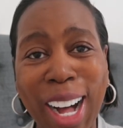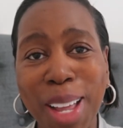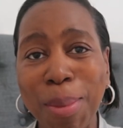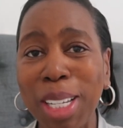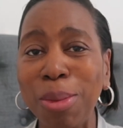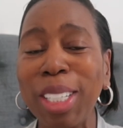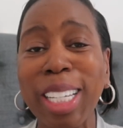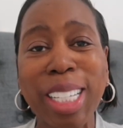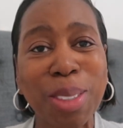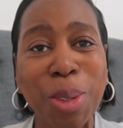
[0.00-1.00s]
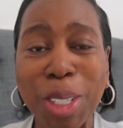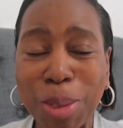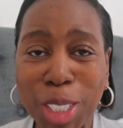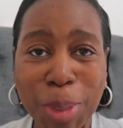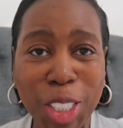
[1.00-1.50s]
Hi my lovelies,
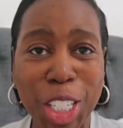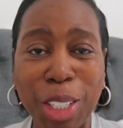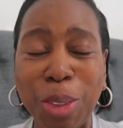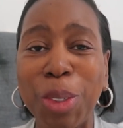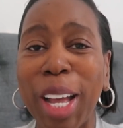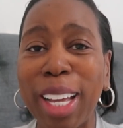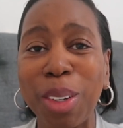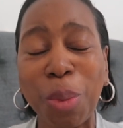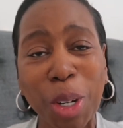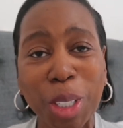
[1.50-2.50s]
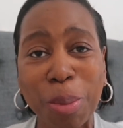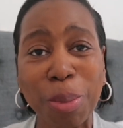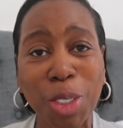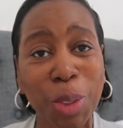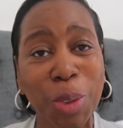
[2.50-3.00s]
welcome to my channel and
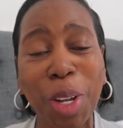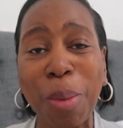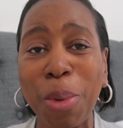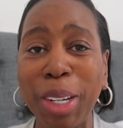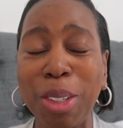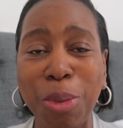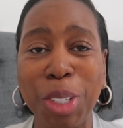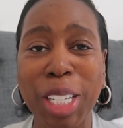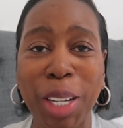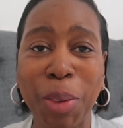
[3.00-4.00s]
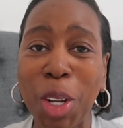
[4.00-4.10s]
welcome to a brand new video.